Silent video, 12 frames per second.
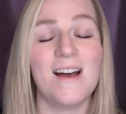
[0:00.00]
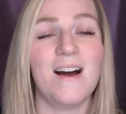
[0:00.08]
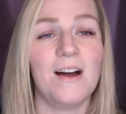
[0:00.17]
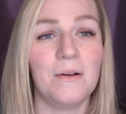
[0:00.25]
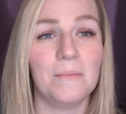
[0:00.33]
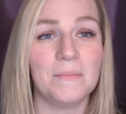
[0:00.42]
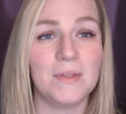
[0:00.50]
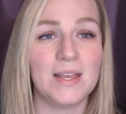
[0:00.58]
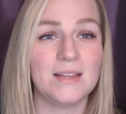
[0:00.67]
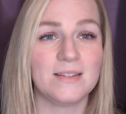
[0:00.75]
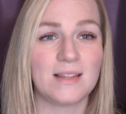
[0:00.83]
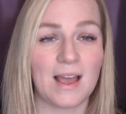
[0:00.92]

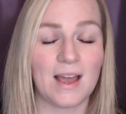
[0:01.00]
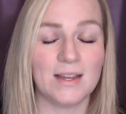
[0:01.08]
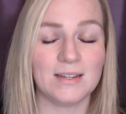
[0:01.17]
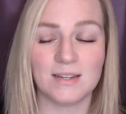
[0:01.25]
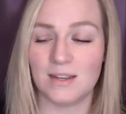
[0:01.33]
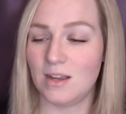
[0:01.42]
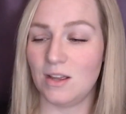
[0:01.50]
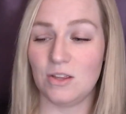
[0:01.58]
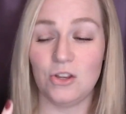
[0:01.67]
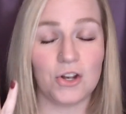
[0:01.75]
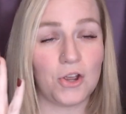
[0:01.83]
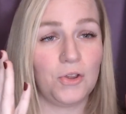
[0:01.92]
is that,
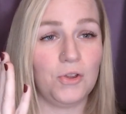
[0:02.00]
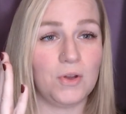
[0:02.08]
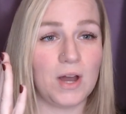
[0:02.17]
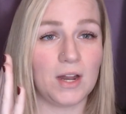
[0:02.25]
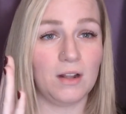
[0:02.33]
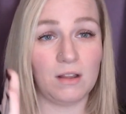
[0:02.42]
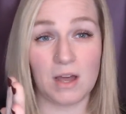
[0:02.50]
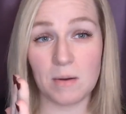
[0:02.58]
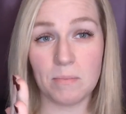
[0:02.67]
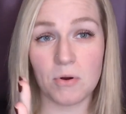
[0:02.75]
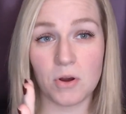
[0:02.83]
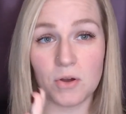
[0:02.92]
you got a lot of
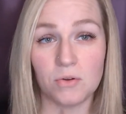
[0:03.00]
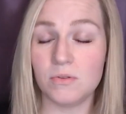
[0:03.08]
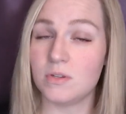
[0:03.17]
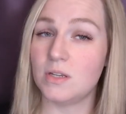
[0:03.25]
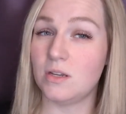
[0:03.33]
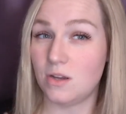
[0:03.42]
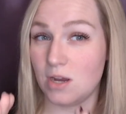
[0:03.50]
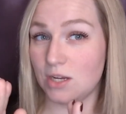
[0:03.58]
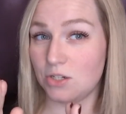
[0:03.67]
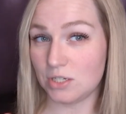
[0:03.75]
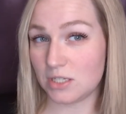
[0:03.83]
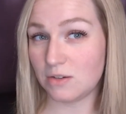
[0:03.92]
pros, you
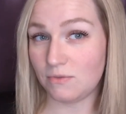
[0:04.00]
got just a